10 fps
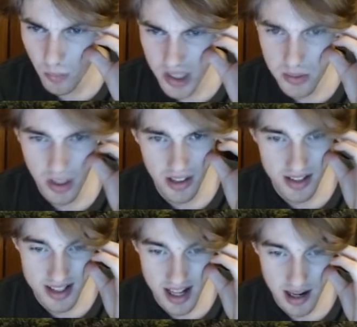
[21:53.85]
it's one of
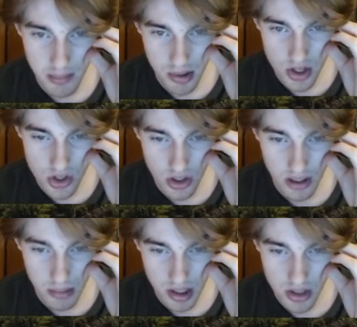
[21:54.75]
these. I'm pretty
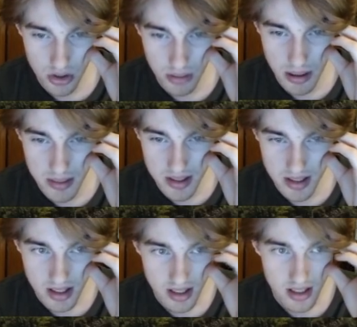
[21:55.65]
sure. Maybe.
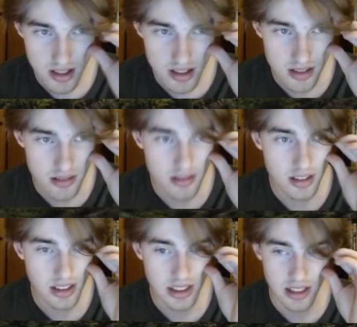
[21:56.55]

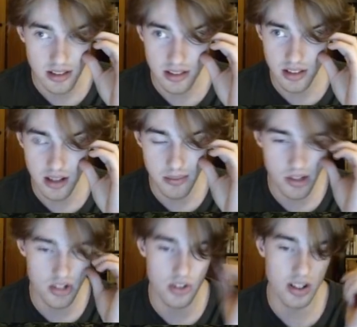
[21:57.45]
Yeah. No, I'm
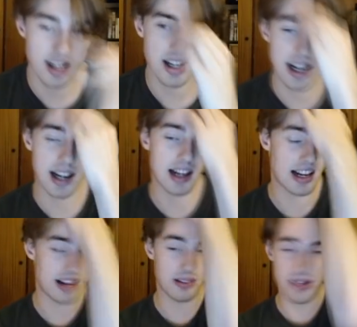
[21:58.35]
not sure.
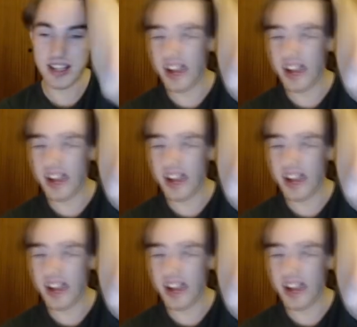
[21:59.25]
I always